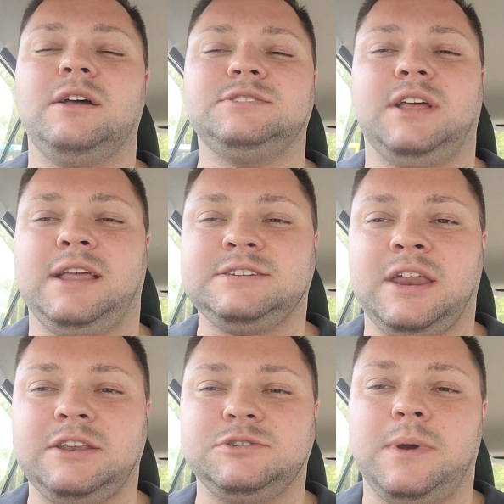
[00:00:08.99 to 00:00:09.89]
So let's
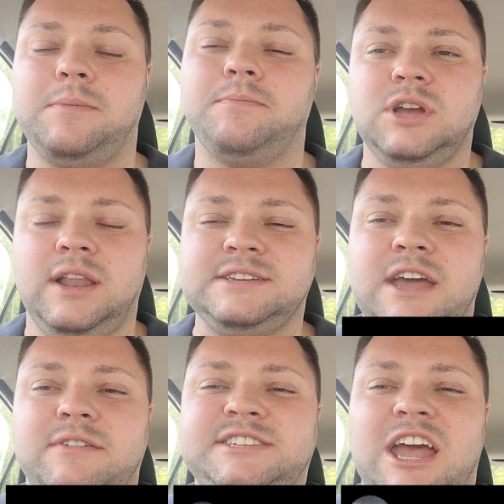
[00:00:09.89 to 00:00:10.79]
get into it. So let's
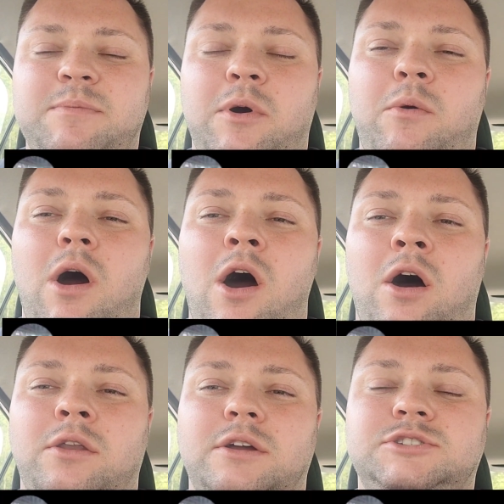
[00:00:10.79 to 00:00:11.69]
get the table
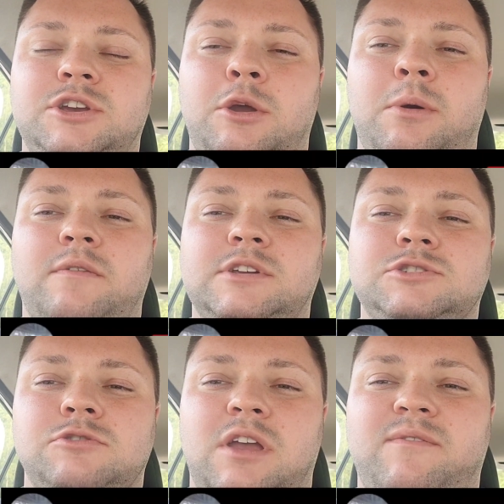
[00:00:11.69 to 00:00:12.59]
on to the
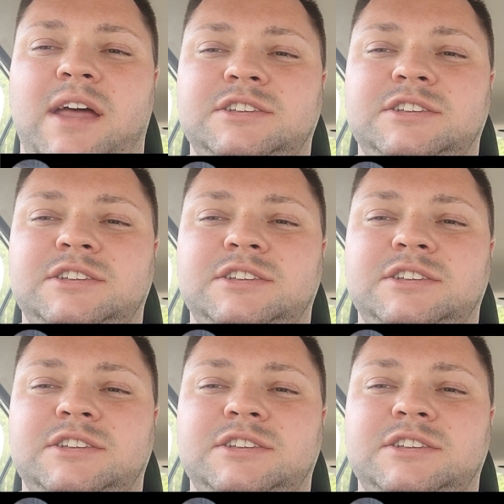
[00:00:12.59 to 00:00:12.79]
screen then.